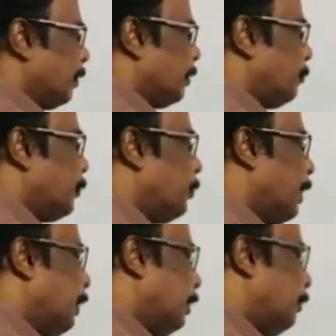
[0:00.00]
Number
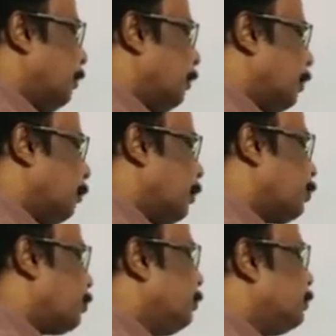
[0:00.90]
1, number
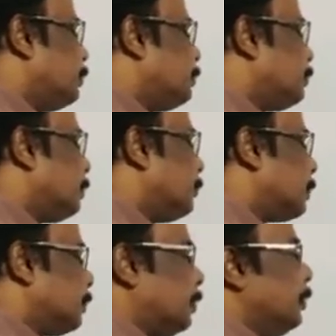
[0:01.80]
2,
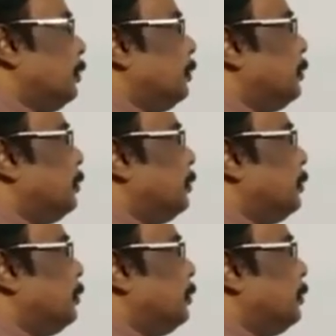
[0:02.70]
number 3.